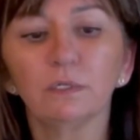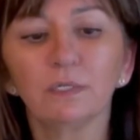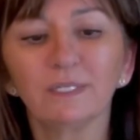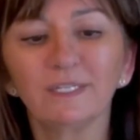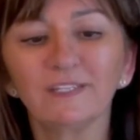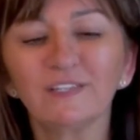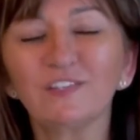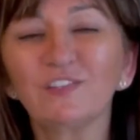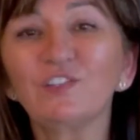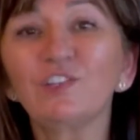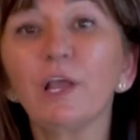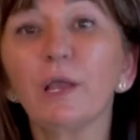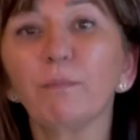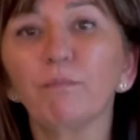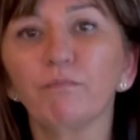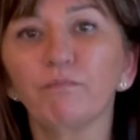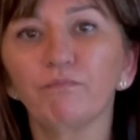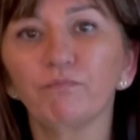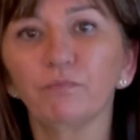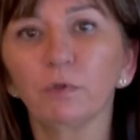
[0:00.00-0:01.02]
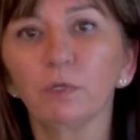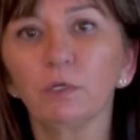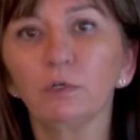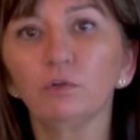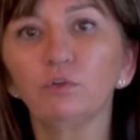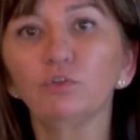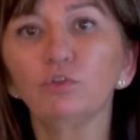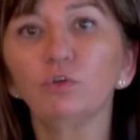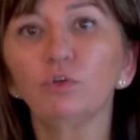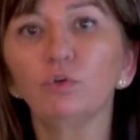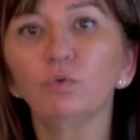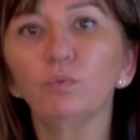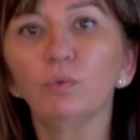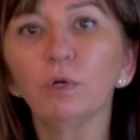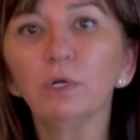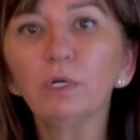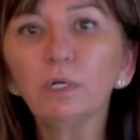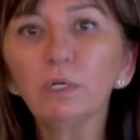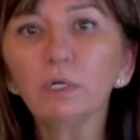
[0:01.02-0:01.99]
stem. So you
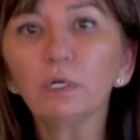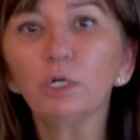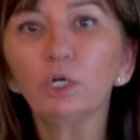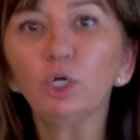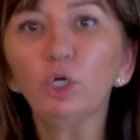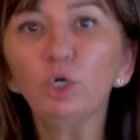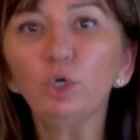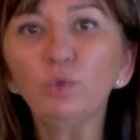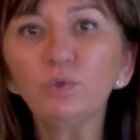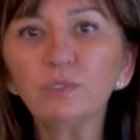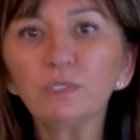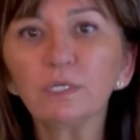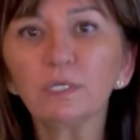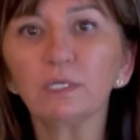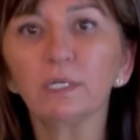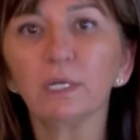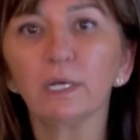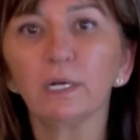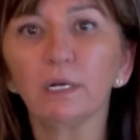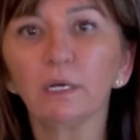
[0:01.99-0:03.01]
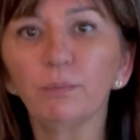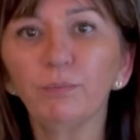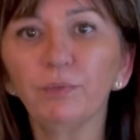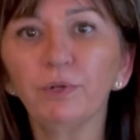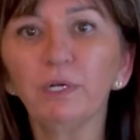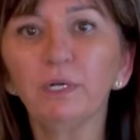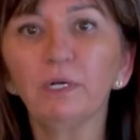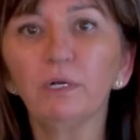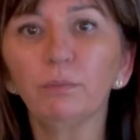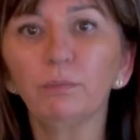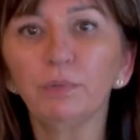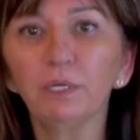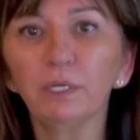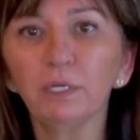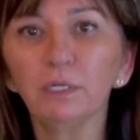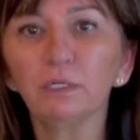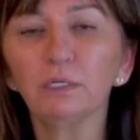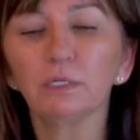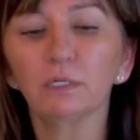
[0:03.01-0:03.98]
want to loosen that up a little bit